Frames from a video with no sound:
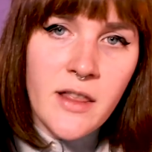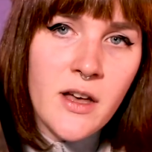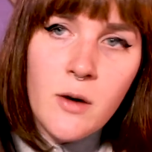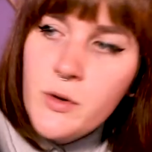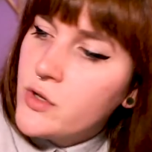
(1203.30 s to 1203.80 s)
I
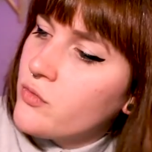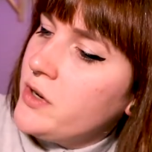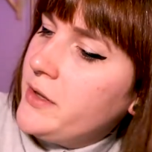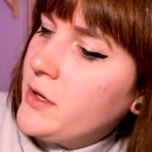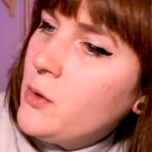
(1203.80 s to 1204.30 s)
thought was
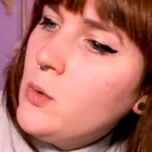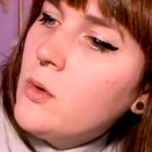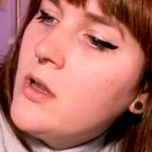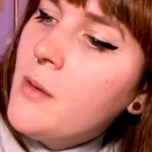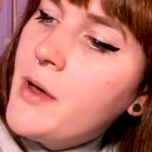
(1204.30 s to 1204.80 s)
really
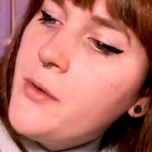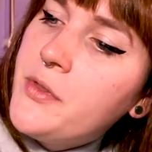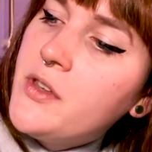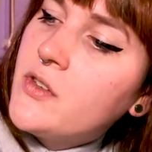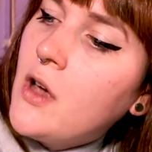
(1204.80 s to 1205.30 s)
cool
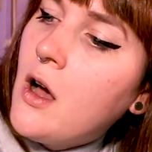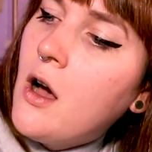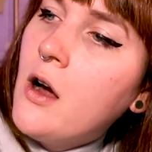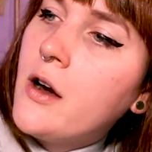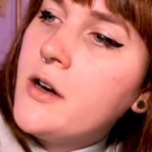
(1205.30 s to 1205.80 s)
about this
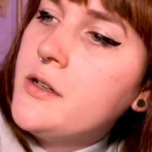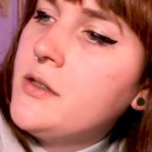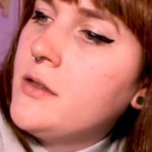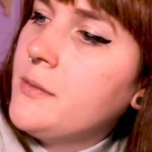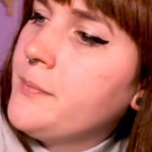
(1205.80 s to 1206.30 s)

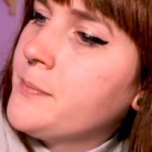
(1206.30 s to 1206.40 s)
art,